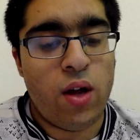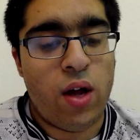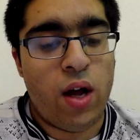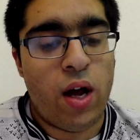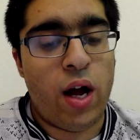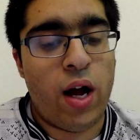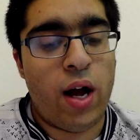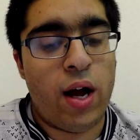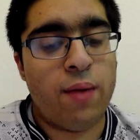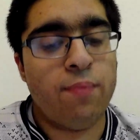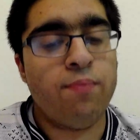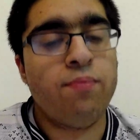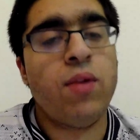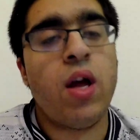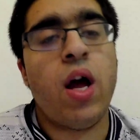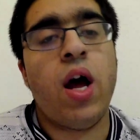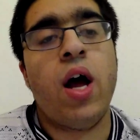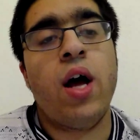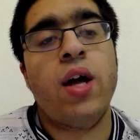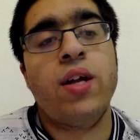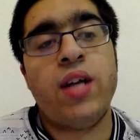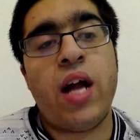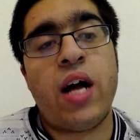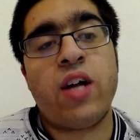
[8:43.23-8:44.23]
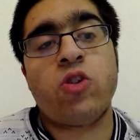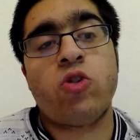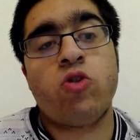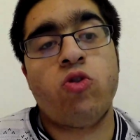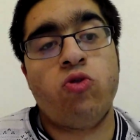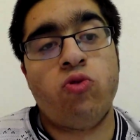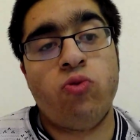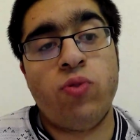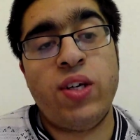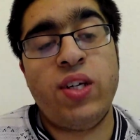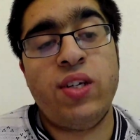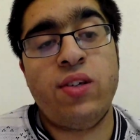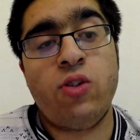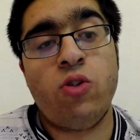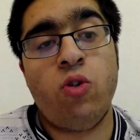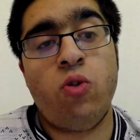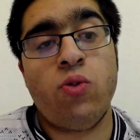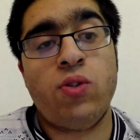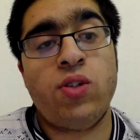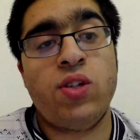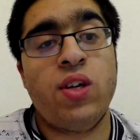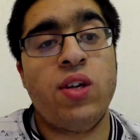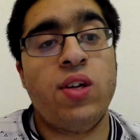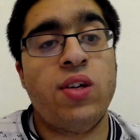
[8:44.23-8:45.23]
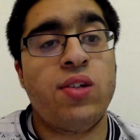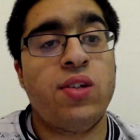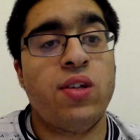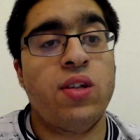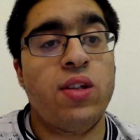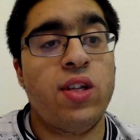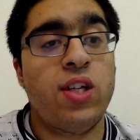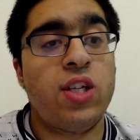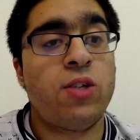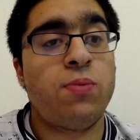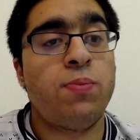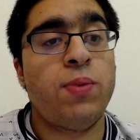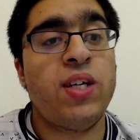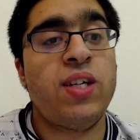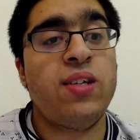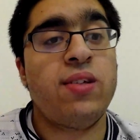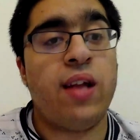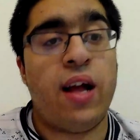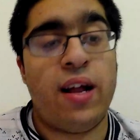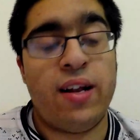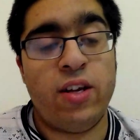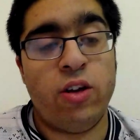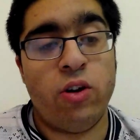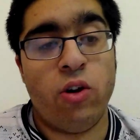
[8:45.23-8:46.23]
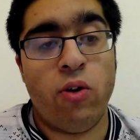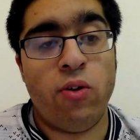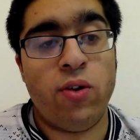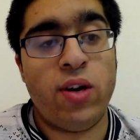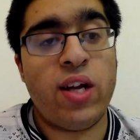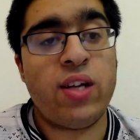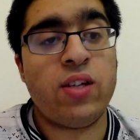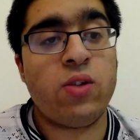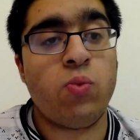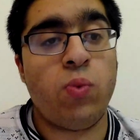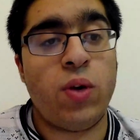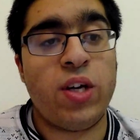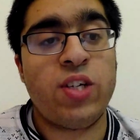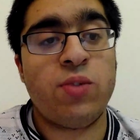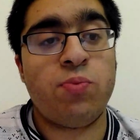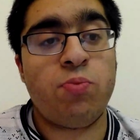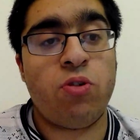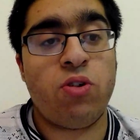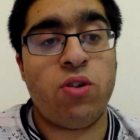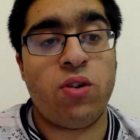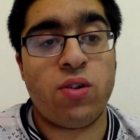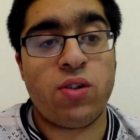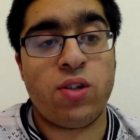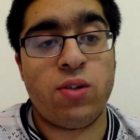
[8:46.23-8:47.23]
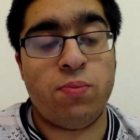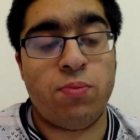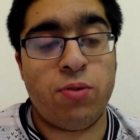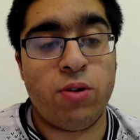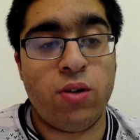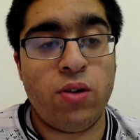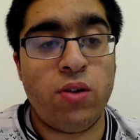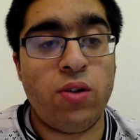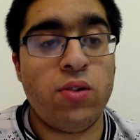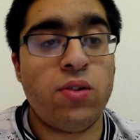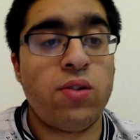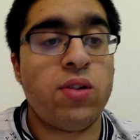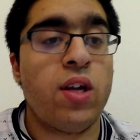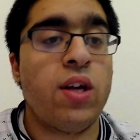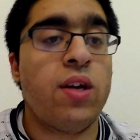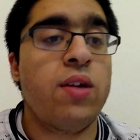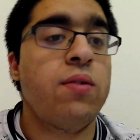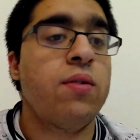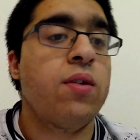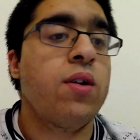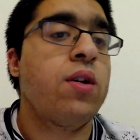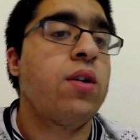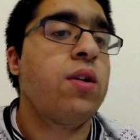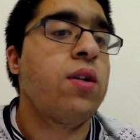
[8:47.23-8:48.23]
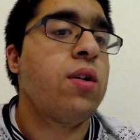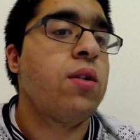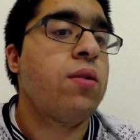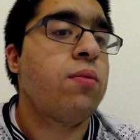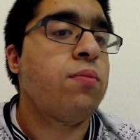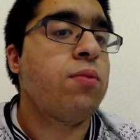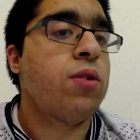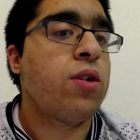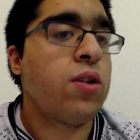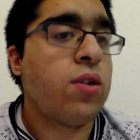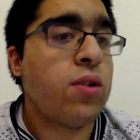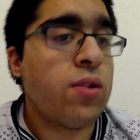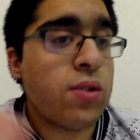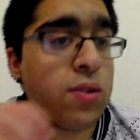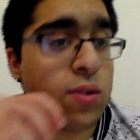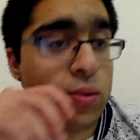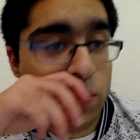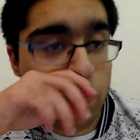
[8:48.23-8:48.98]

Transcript: natural resources, and this means that less waste products are produced. They produce